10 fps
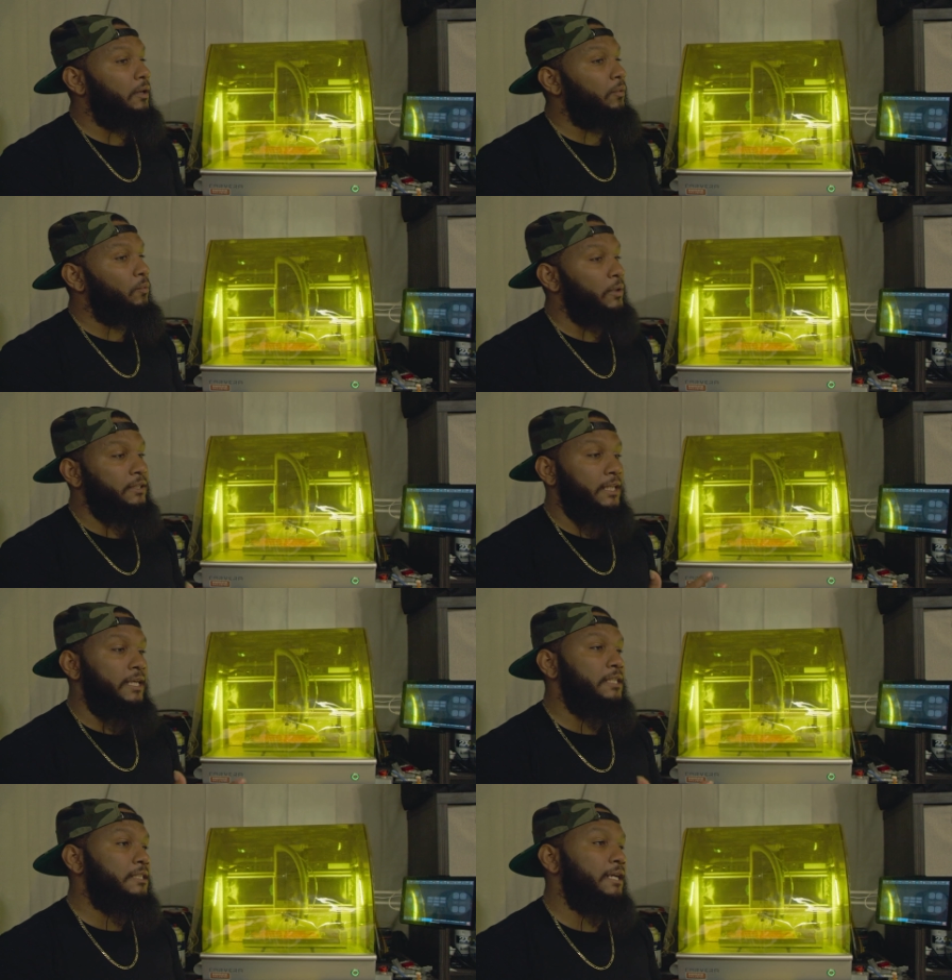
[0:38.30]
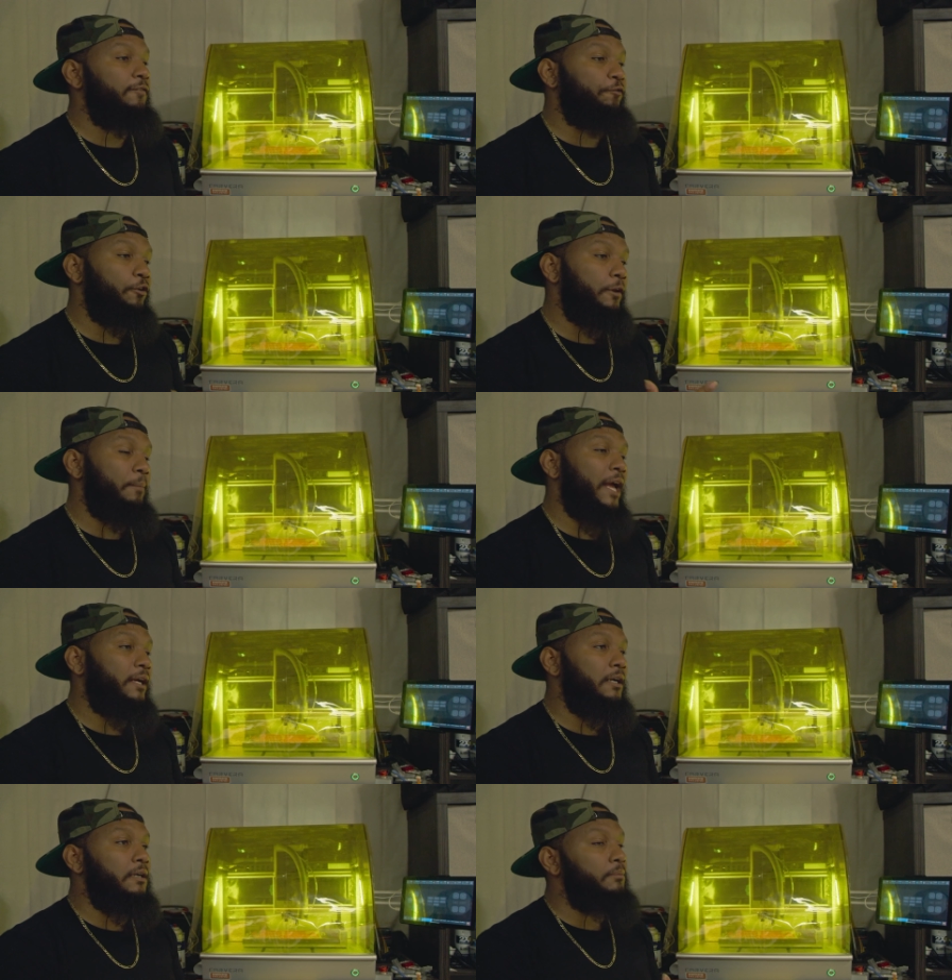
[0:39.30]
when things get fully
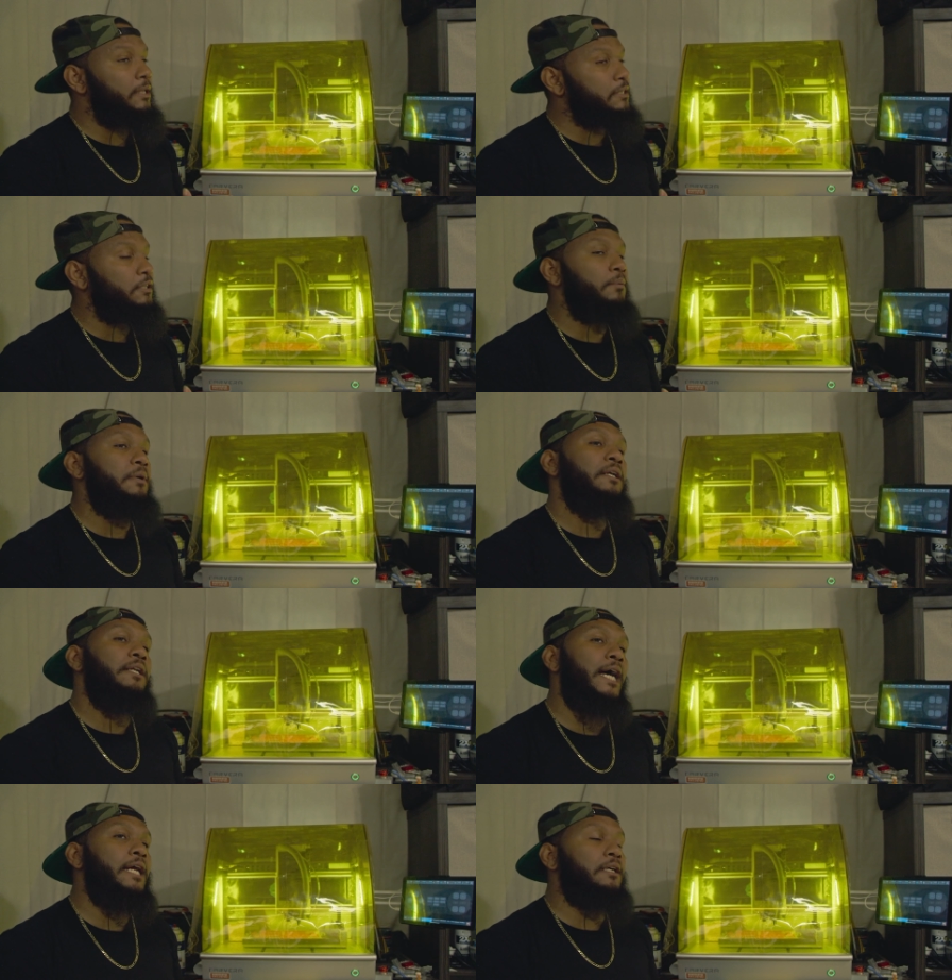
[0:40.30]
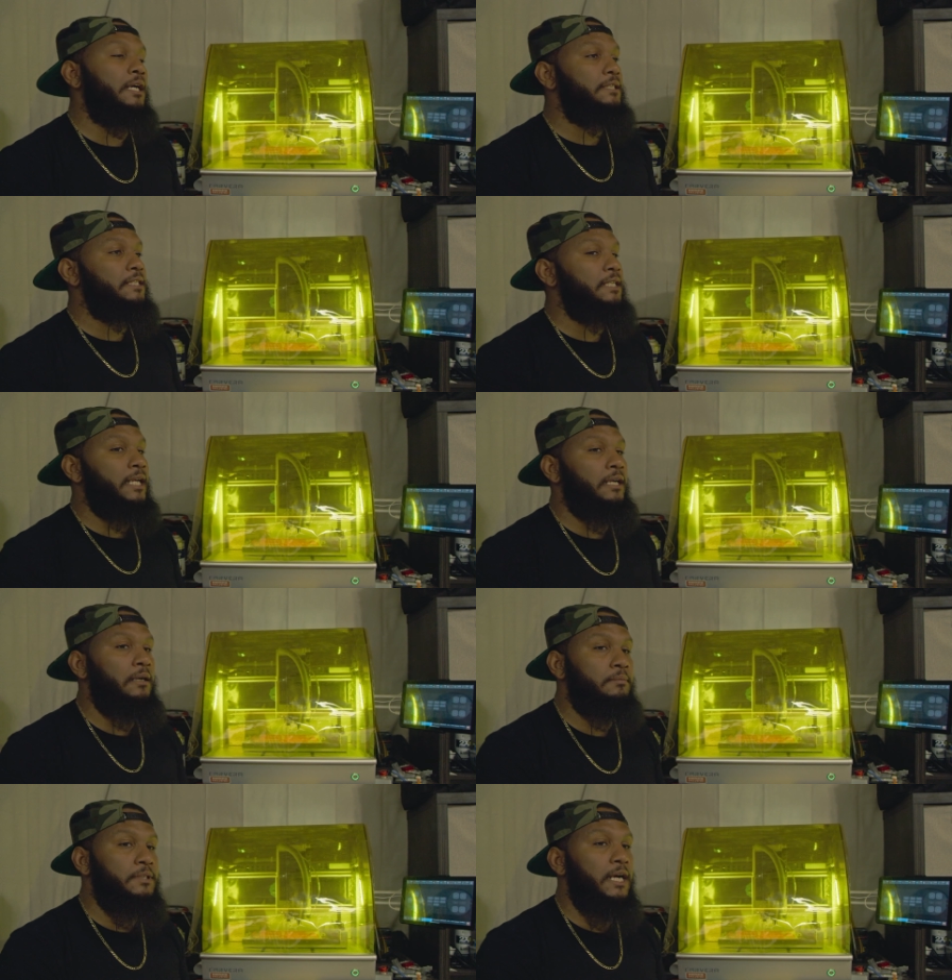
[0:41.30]
back up, it's going to be a lot of content that
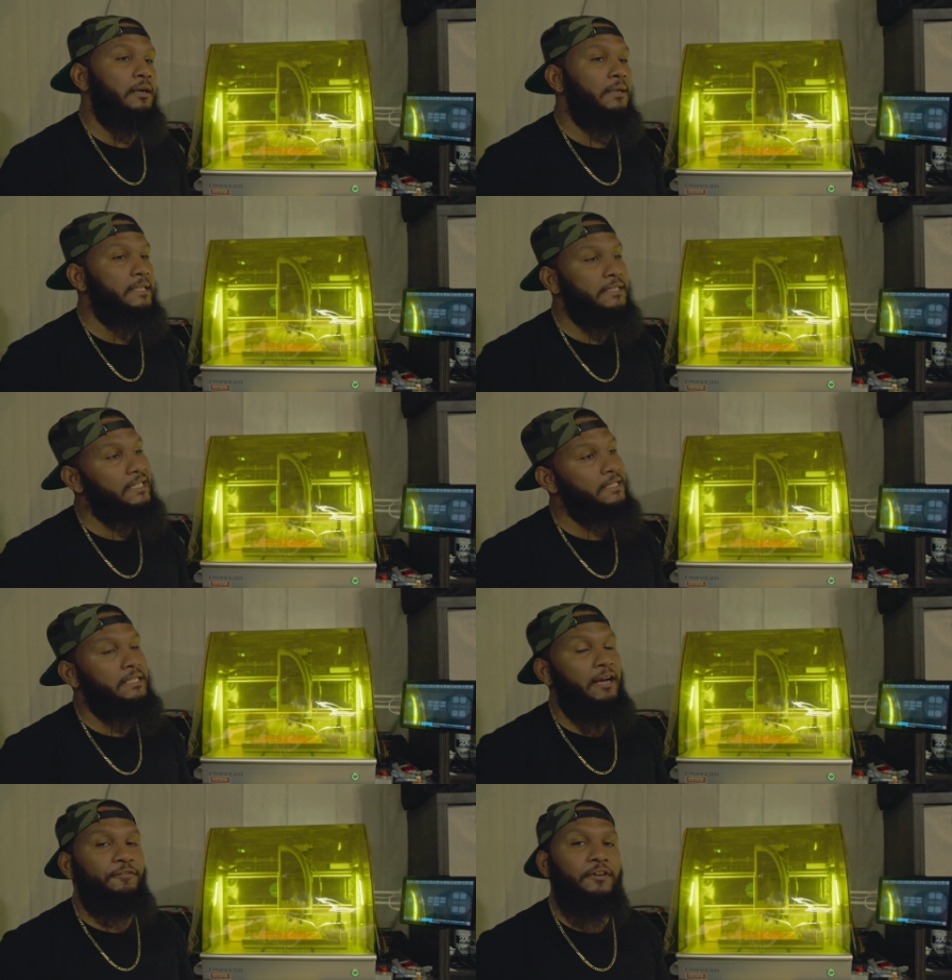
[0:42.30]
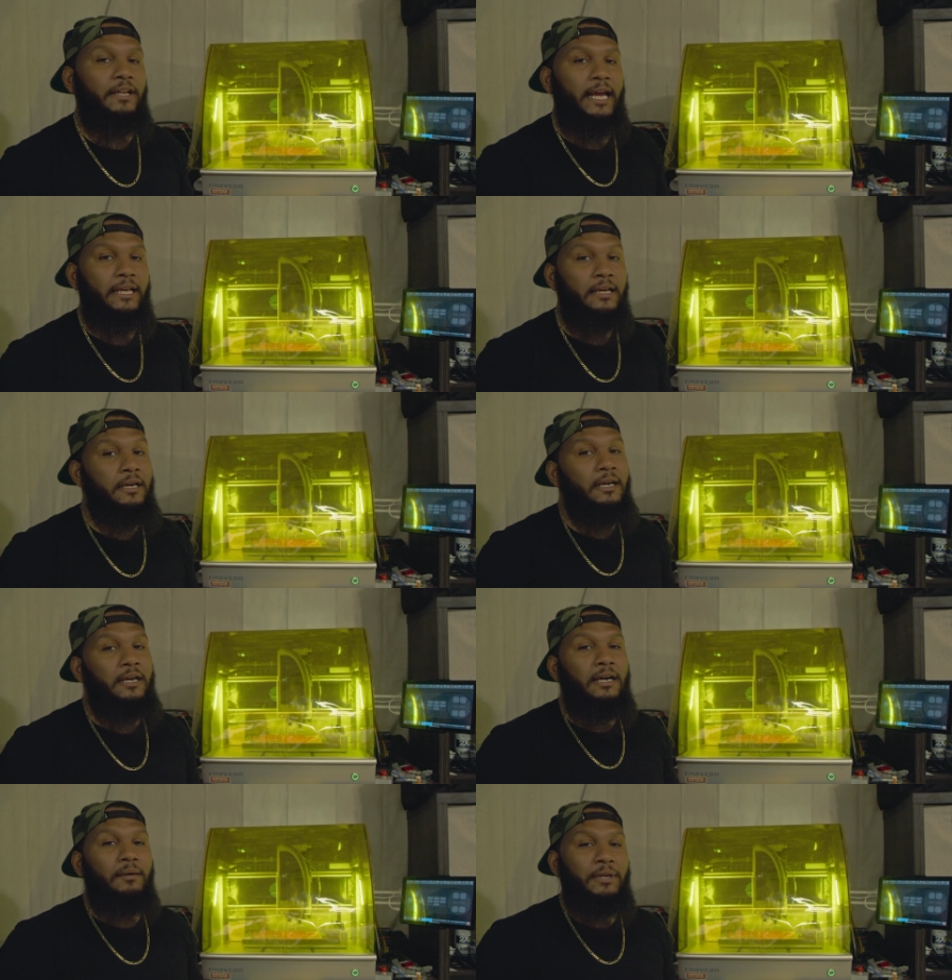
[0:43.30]
comes out. It's just, I feel like
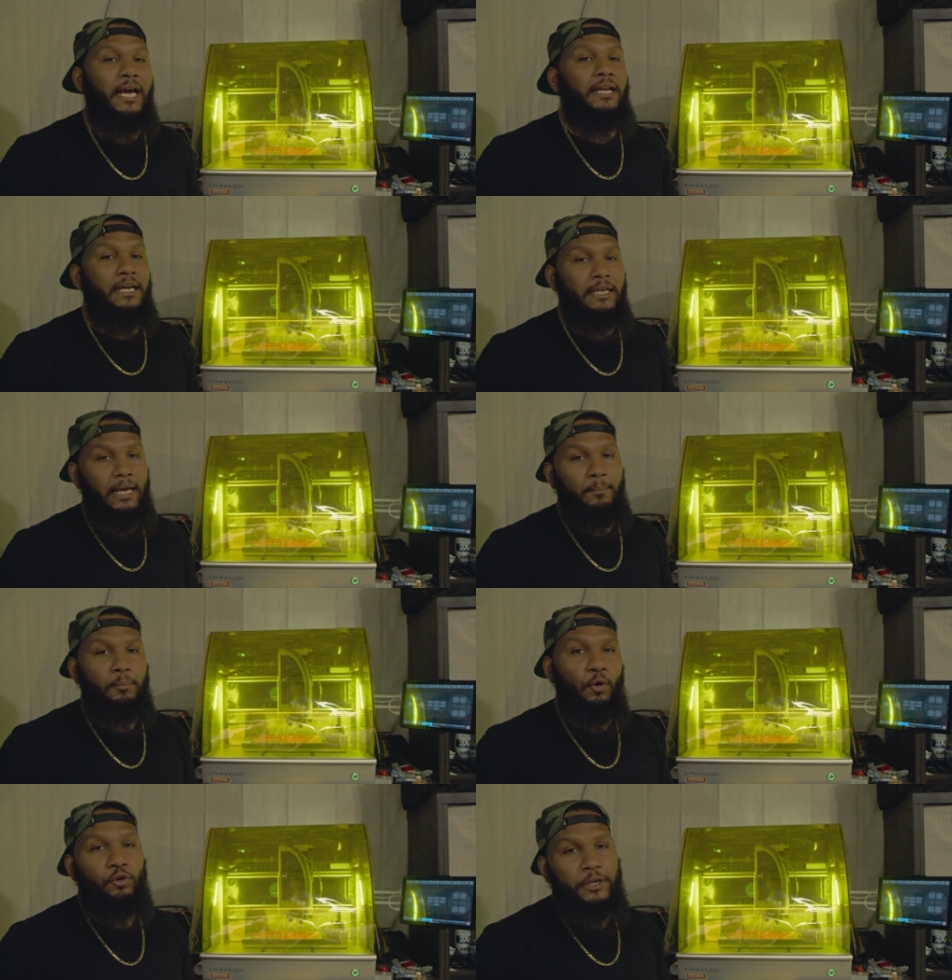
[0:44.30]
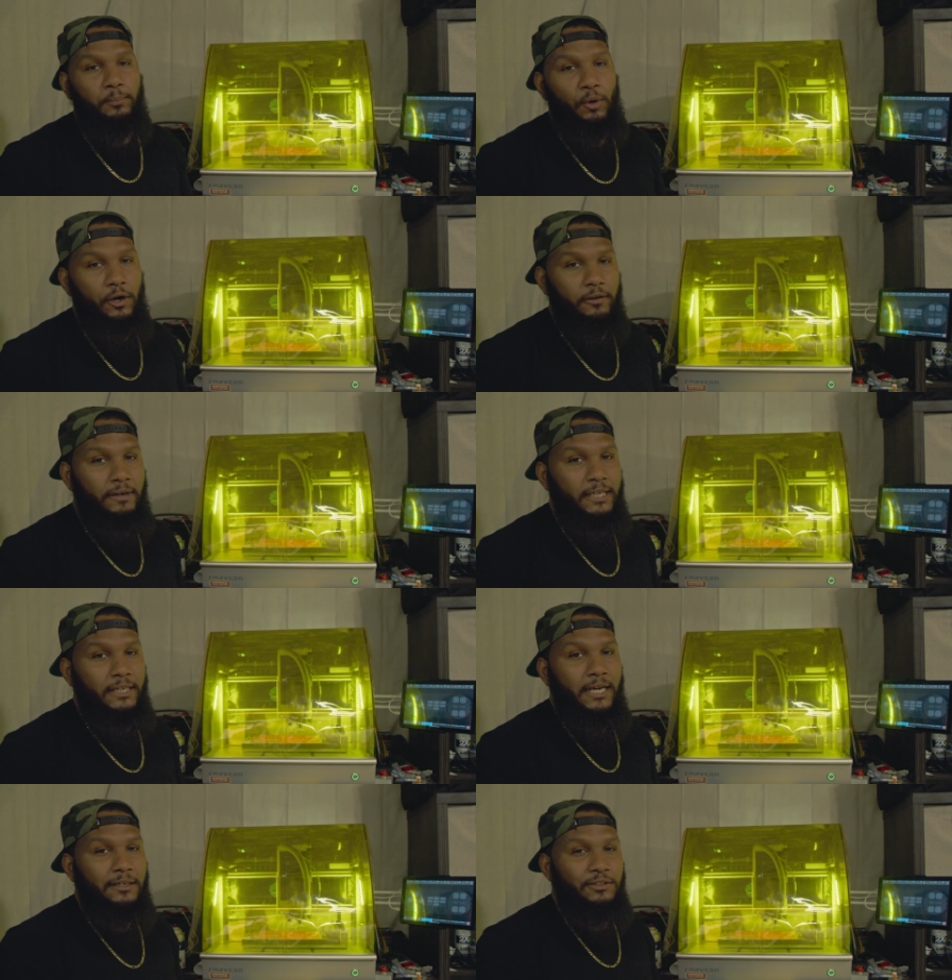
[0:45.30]
I'm kind of at that boring part right
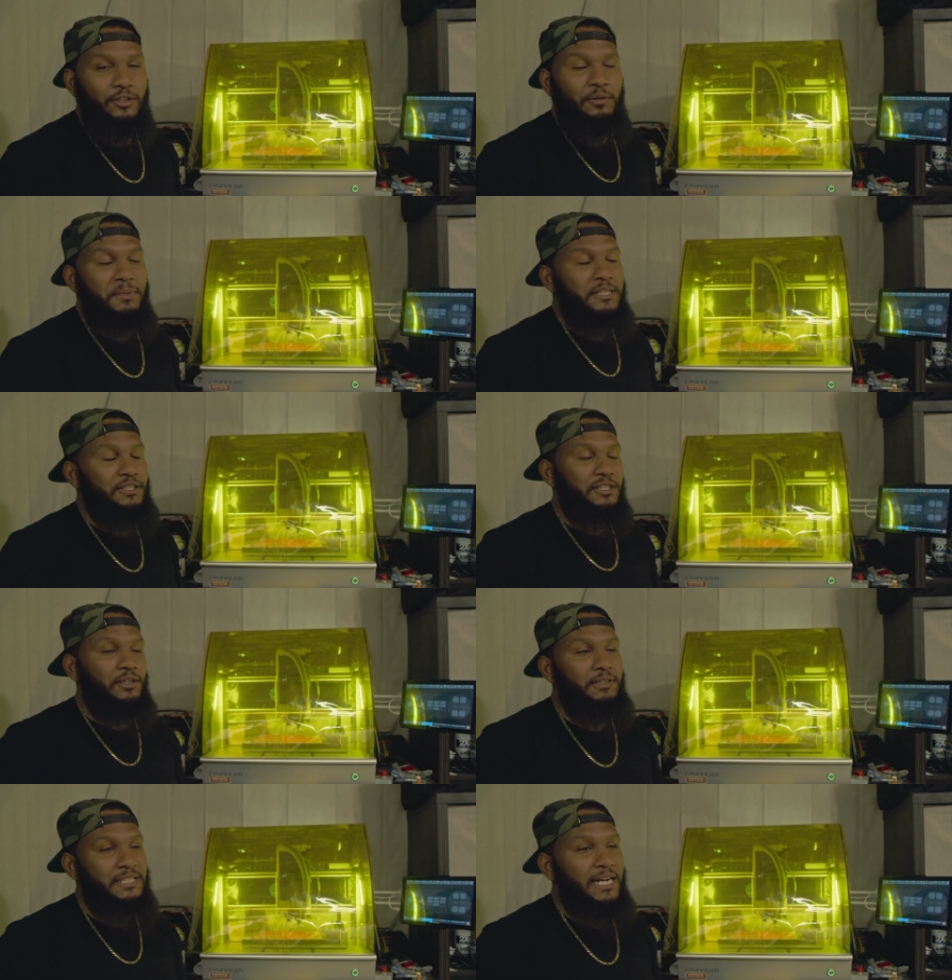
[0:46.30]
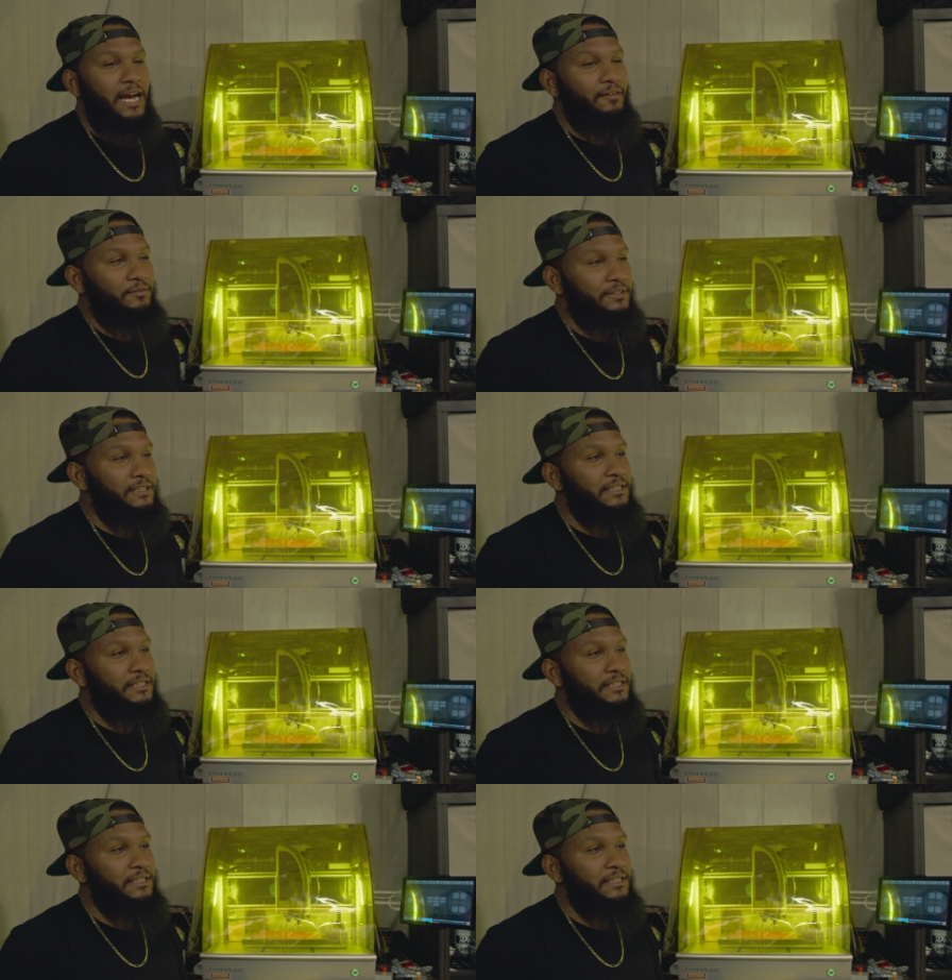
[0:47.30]
now, you know what I mean? So it's not really